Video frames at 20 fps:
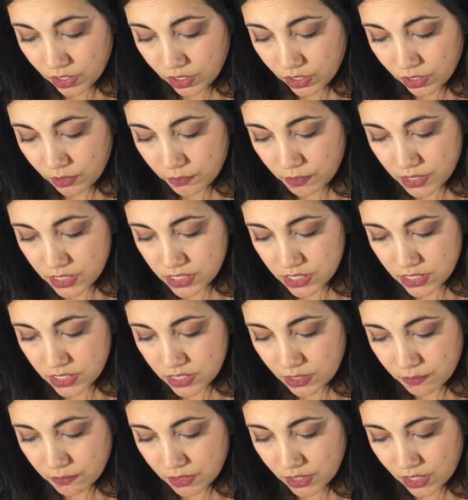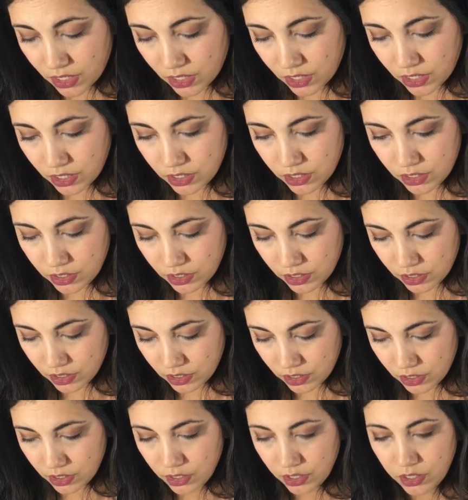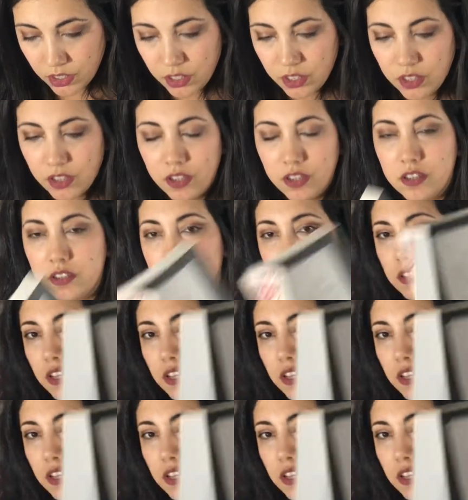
Let me see something. So